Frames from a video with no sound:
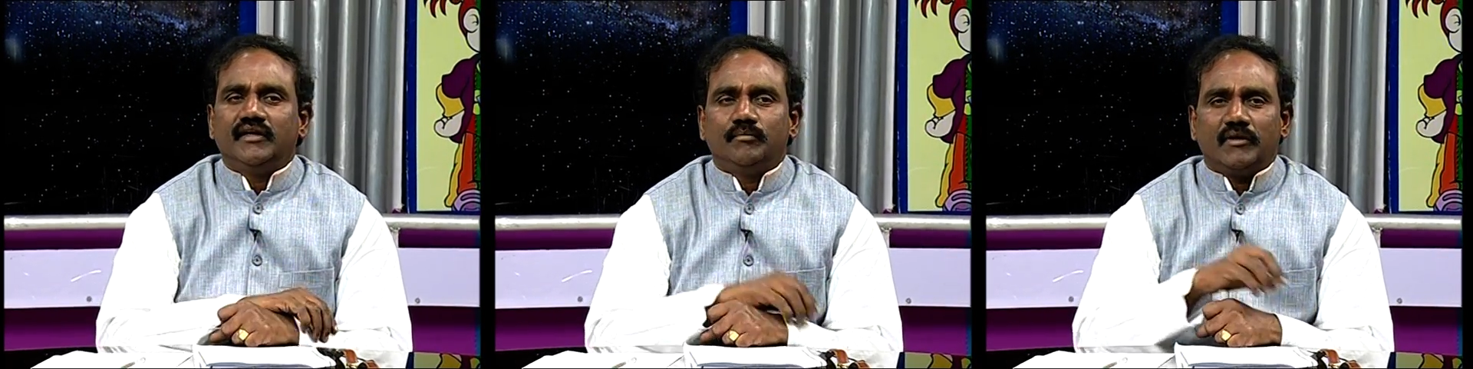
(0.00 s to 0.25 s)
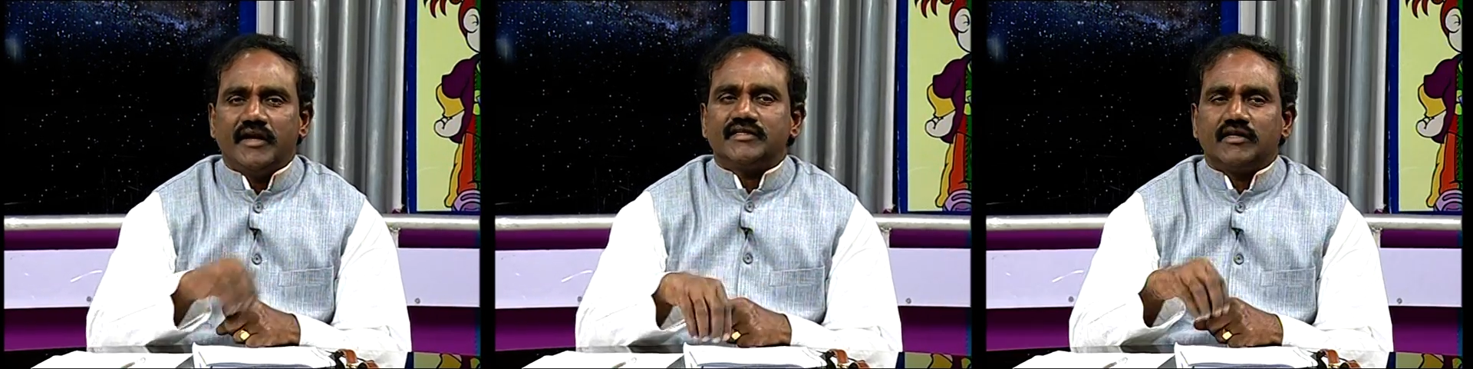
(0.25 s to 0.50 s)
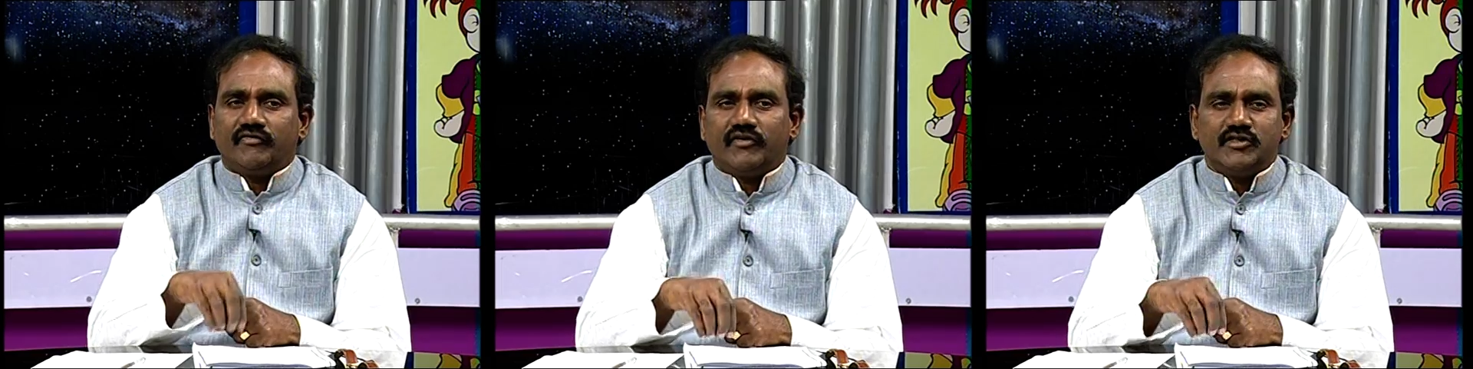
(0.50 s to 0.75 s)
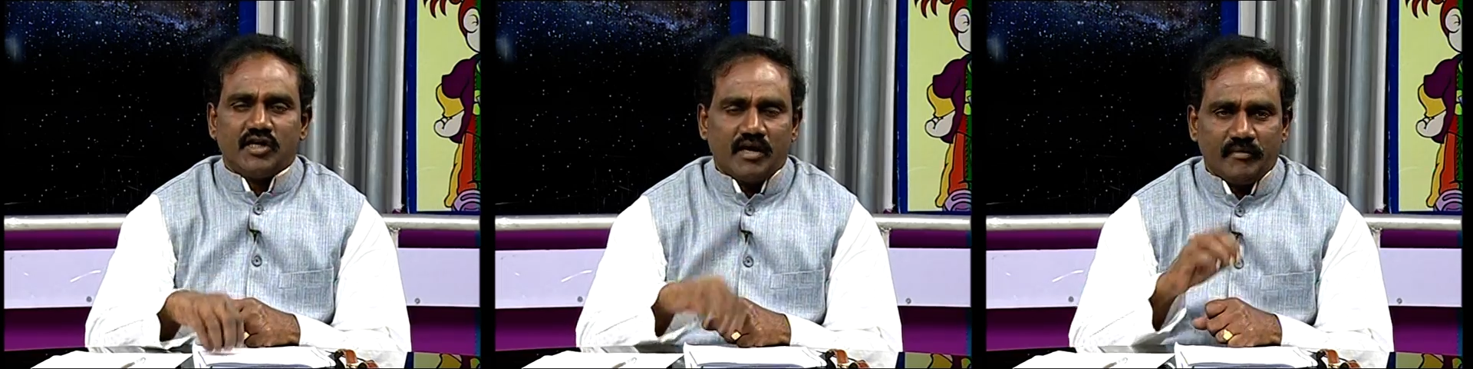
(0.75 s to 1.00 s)
place of
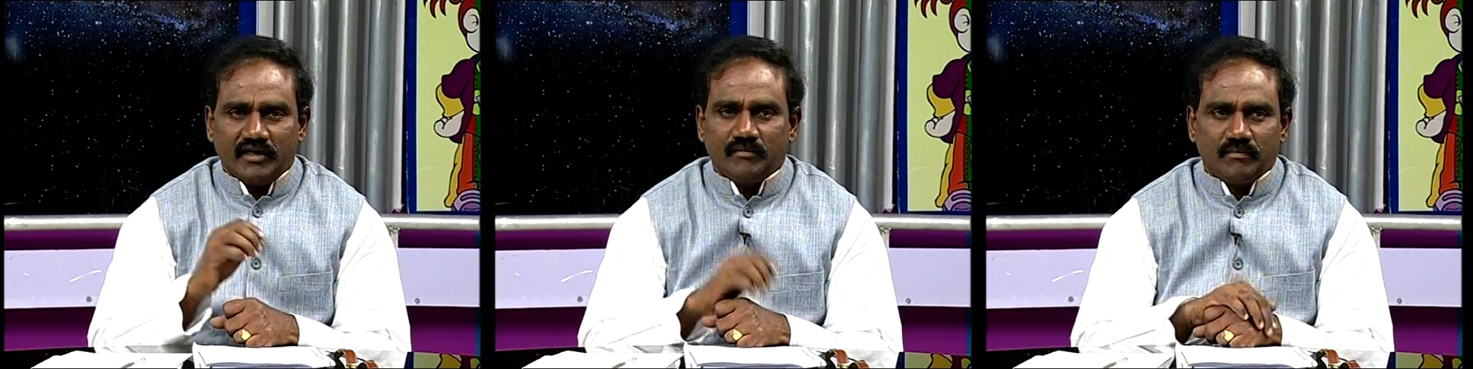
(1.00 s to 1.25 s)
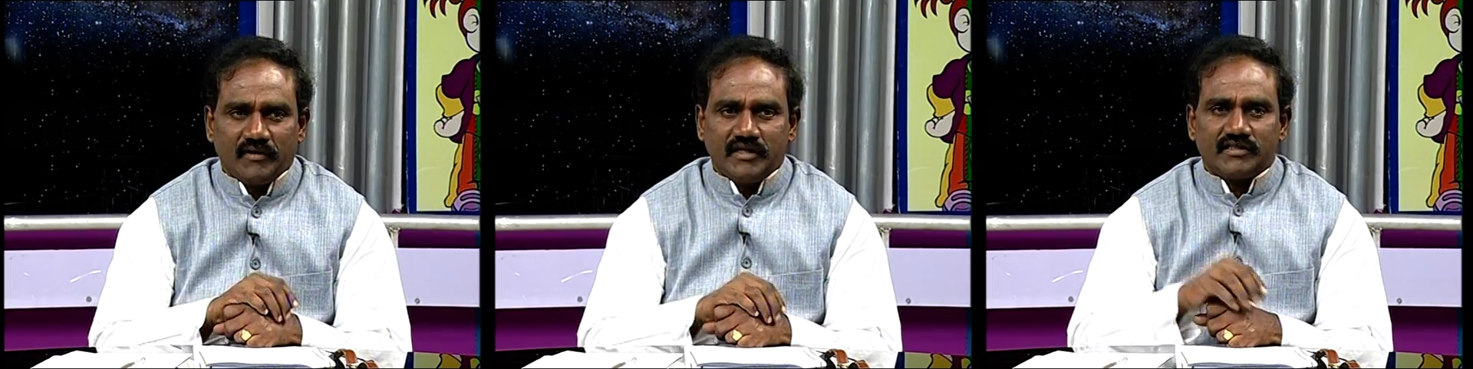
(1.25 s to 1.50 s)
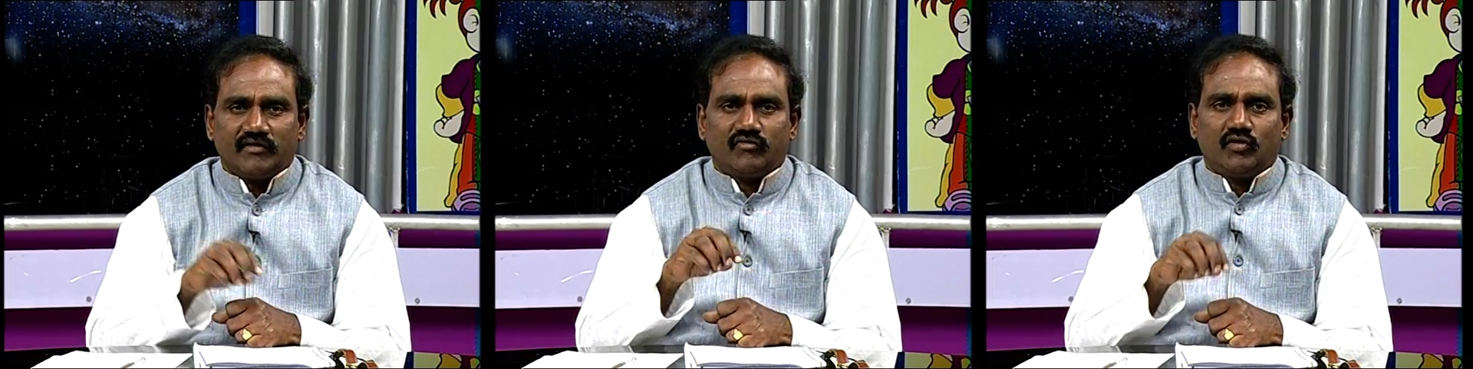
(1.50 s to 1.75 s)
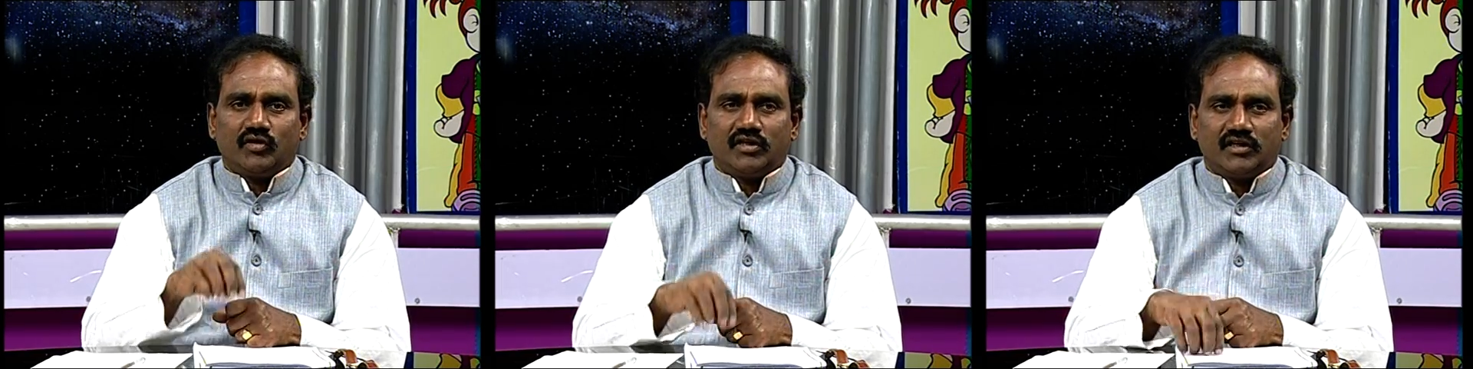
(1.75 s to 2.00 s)
enjoyment, place of
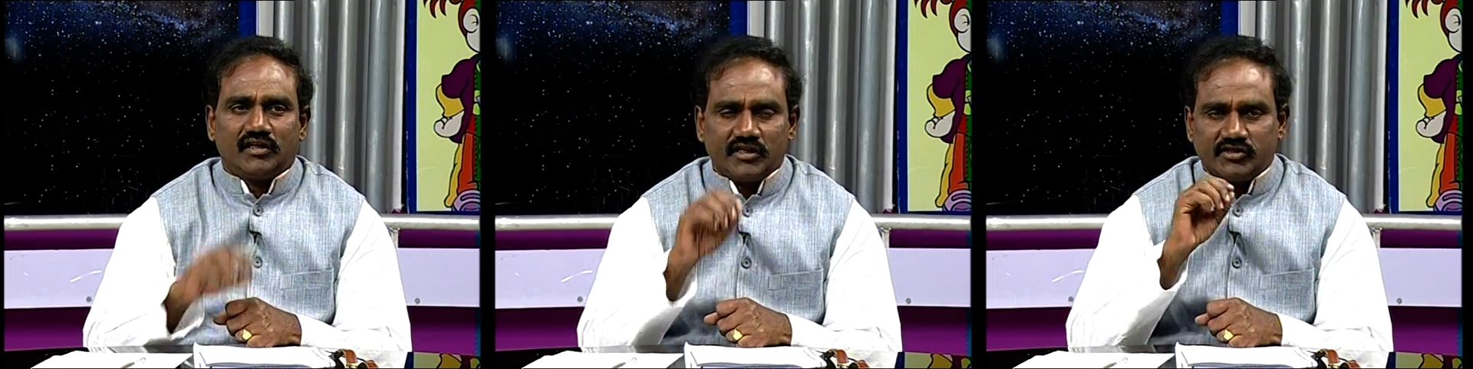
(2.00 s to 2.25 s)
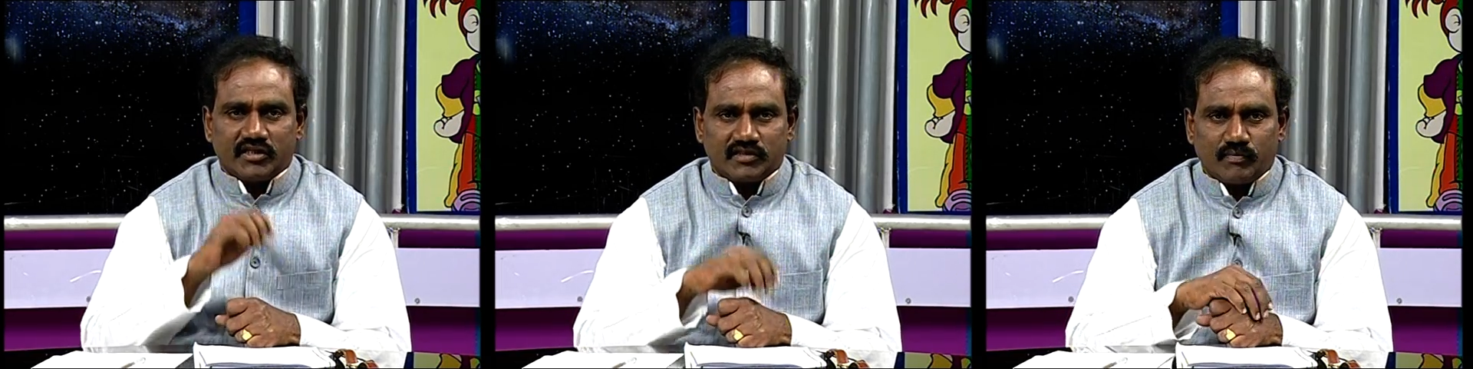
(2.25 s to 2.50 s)
good teachers,